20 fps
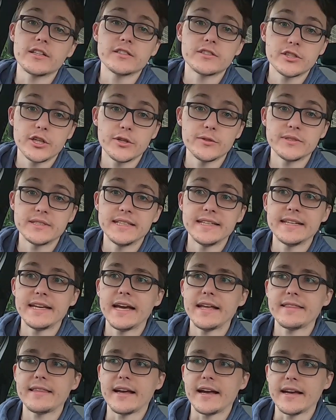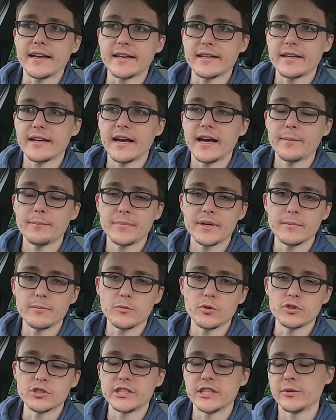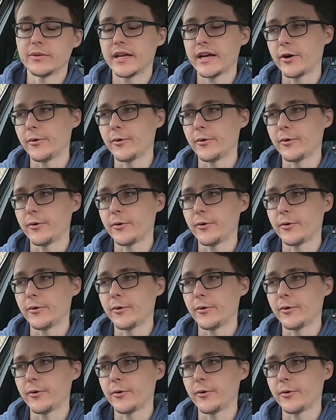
I can totally get that. It can be more chilled